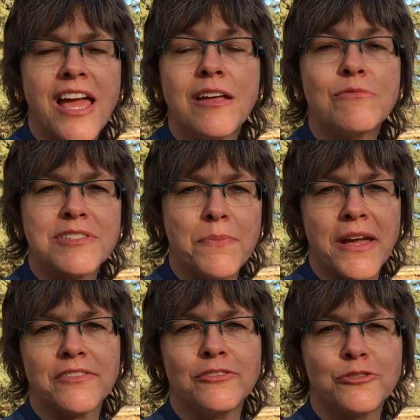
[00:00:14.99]
and
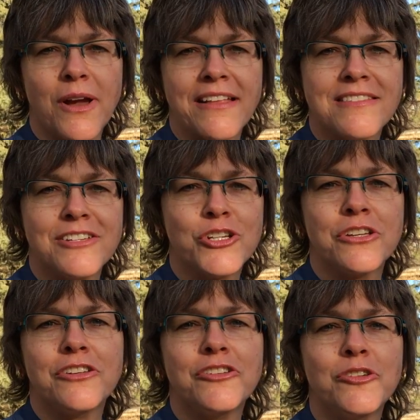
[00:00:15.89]
respectful
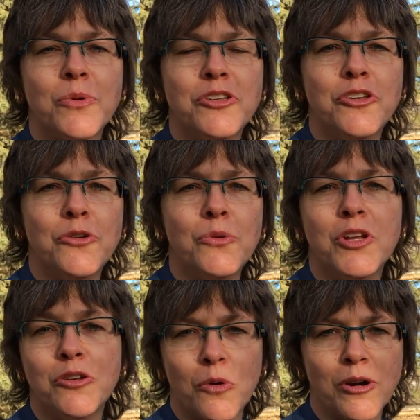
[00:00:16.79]
transition to a new
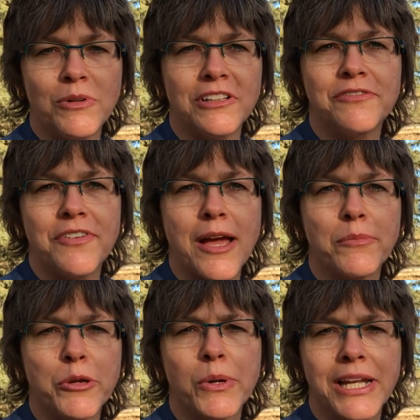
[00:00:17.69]
normal
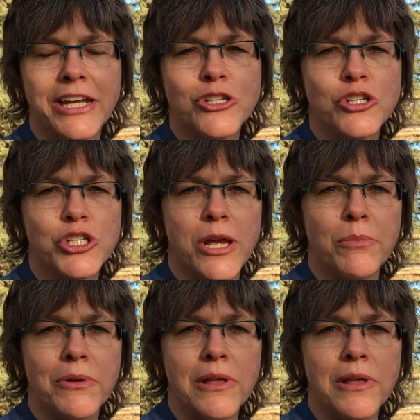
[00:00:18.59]
family relationship.